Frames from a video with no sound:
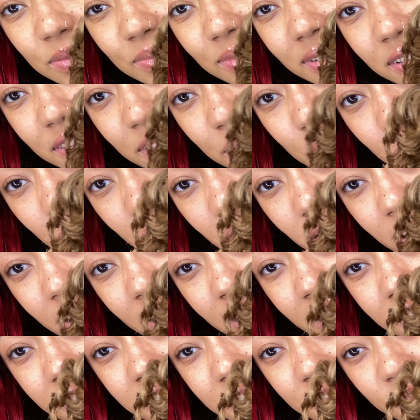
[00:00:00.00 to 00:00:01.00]
one of the
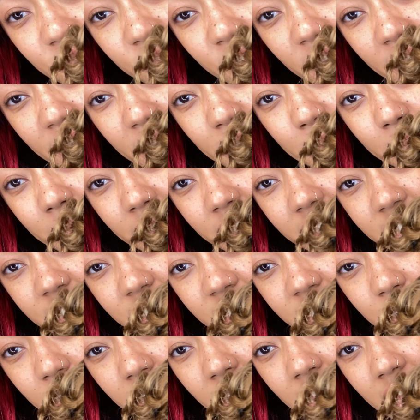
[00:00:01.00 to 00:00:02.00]
parts, very
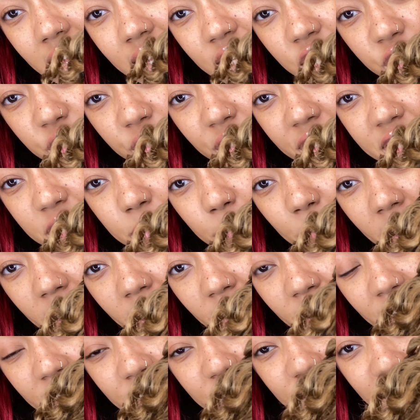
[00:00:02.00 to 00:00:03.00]
much
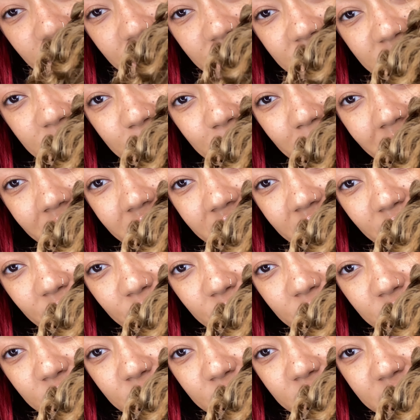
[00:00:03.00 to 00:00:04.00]
transparent. Y'all see my nail?
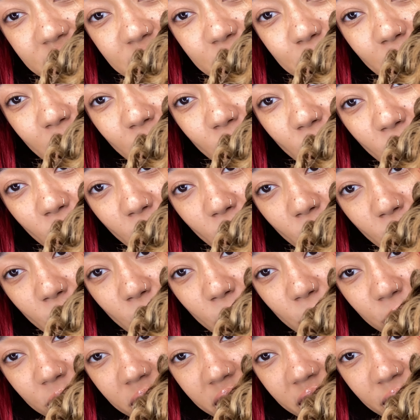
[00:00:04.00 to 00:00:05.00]
You can see my
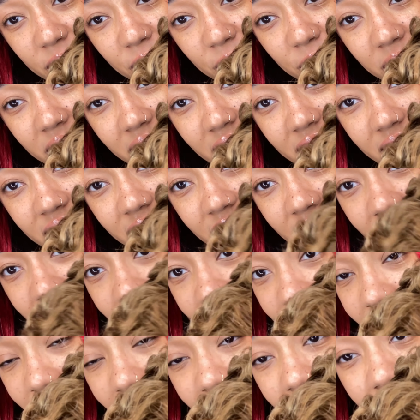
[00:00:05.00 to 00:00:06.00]
whole nail, like,
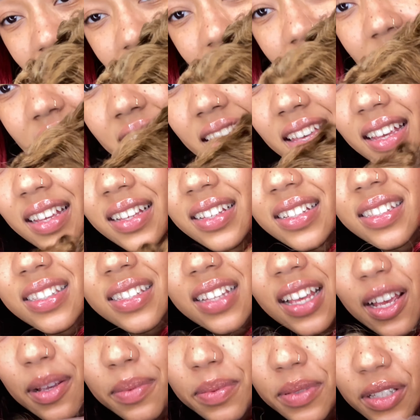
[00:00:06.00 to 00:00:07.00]
yes,
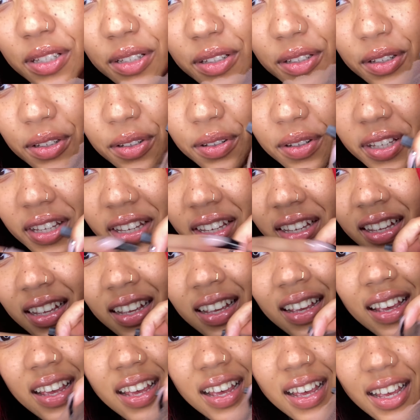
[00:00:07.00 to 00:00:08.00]
absolutely.
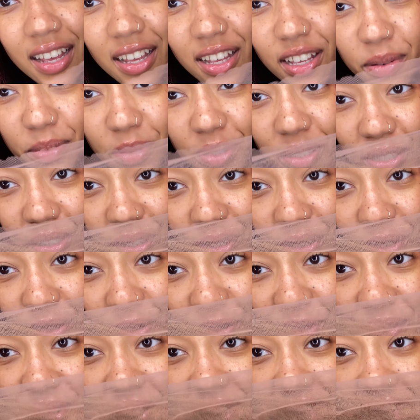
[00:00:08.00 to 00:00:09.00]

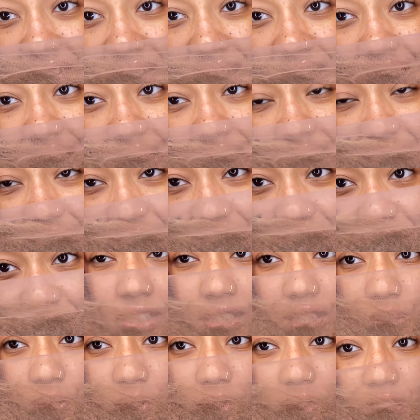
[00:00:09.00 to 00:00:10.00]
Absolutely. I love it.
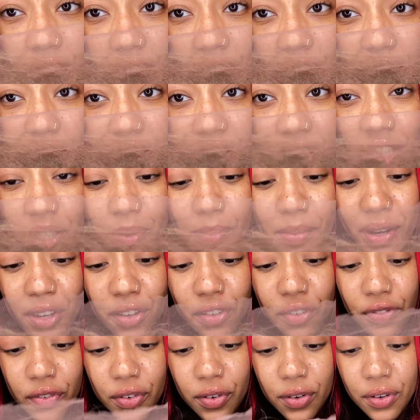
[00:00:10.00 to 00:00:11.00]
So it's 13 by
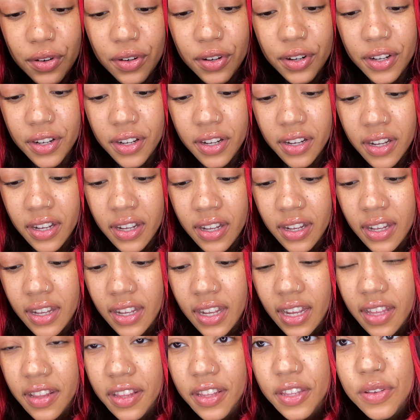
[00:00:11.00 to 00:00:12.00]
4.
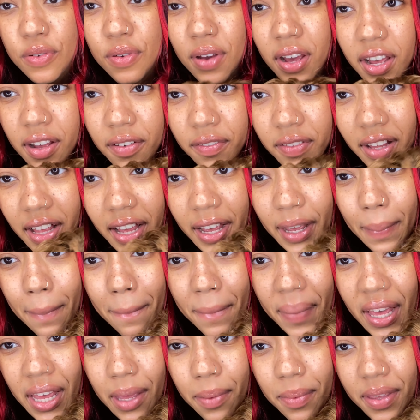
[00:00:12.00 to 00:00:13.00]
And then you have like
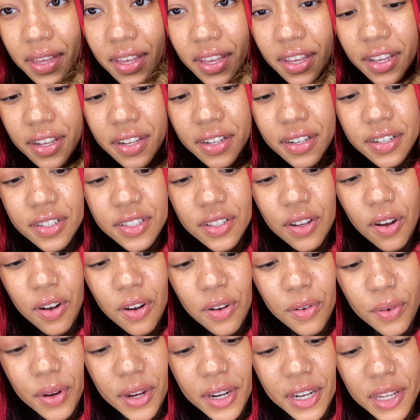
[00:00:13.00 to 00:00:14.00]
baby hairs
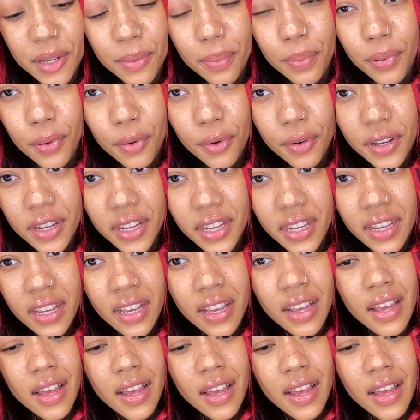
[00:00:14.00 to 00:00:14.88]
already pre